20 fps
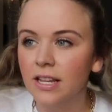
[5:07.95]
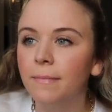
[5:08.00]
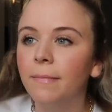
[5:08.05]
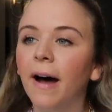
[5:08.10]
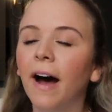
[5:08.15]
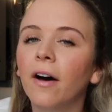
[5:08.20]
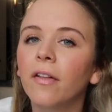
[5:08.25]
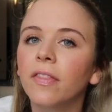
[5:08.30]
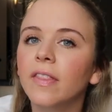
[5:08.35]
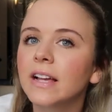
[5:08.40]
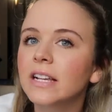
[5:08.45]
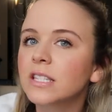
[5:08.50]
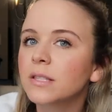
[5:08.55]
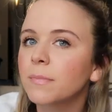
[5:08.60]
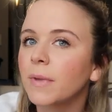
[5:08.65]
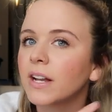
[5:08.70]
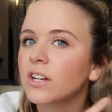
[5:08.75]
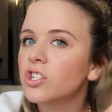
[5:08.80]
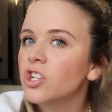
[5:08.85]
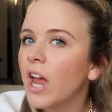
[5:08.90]
about this
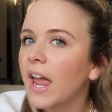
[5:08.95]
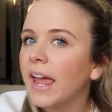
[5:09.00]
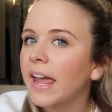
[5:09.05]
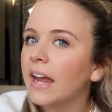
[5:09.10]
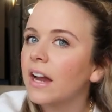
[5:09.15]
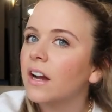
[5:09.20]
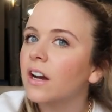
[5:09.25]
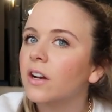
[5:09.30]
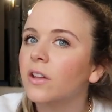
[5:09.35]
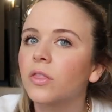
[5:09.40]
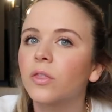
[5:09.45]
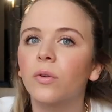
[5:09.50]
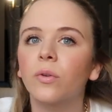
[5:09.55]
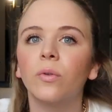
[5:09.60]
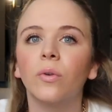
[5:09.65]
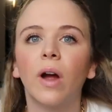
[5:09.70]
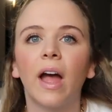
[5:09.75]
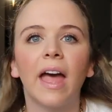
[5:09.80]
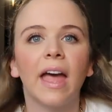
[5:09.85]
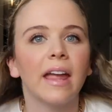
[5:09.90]
much hair through
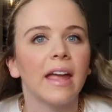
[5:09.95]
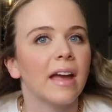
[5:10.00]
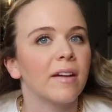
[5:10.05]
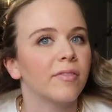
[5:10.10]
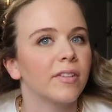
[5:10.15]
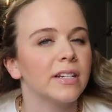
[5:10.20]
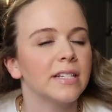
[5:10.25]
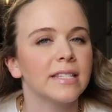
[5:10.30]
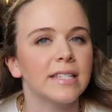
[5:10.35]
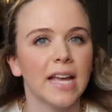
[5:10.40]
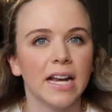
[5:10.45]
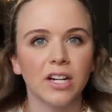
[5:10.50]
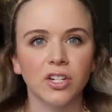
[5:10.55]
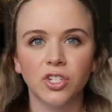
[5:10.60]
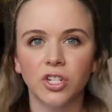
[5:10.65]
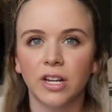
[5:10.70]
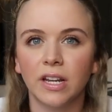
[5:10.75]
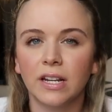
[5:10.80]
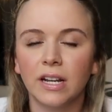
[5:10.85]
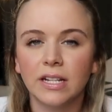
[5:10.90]
every
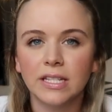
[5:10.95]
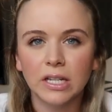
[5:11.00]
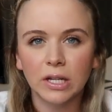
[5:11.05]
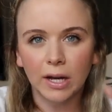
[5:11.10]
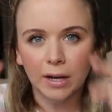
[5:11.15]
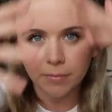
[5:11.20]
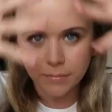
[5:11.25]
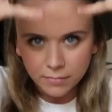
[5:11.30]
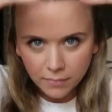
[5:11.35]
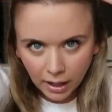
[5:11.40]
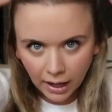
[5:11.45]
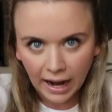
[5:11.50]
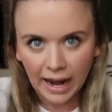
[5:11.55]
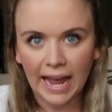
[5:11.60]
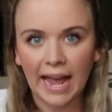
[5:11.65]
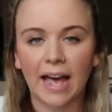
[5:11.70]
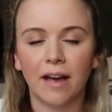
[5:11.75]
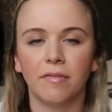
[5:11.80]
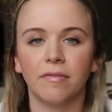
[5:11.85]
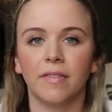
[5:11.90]
section until I
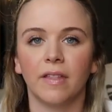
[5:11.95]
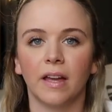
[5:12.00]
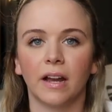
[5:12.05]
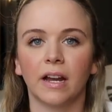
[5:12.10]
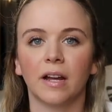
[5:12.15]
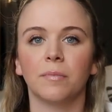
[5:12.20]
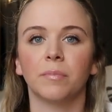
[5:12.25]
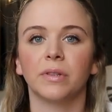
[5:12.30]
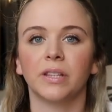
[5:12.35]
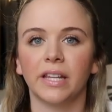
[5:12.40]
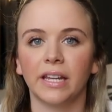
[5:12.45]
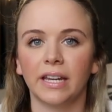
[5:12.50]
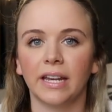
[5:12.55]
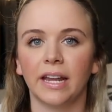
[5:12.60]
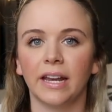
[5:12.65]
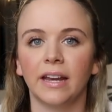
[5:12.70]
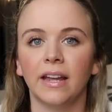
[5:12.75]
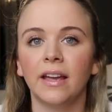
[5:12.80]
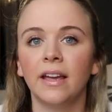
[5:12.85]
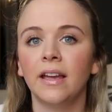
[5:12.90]
have the
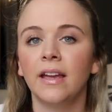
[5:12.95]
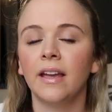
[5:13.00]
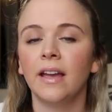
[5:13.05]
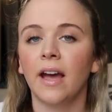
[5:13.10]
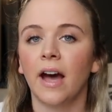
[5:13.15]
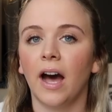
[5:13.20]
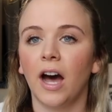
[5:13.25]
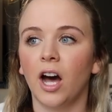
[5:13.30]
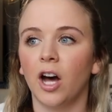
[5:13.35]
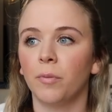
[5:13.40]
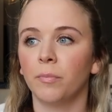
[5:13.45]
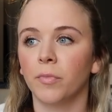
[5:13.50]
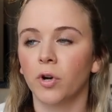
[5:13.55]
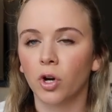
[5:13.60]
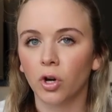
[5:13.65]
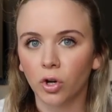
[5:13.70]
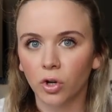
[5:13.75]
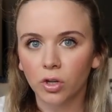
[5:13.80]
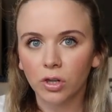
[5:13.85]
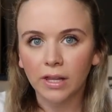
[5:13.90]
completed
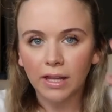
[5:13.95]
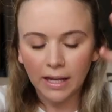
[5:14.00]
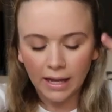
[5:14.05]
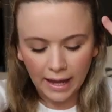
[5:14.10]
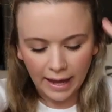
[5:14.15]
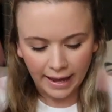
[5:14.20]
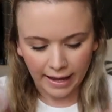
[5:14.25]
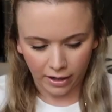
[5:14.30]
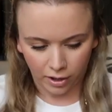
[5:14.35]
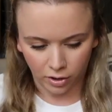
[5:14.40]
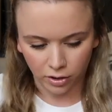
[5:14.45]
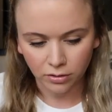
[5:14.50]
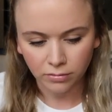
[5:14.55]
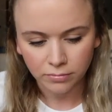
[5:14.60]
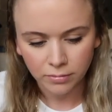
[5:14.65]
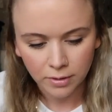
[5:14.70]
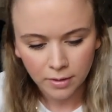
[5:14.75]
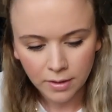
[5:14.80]
curly hair.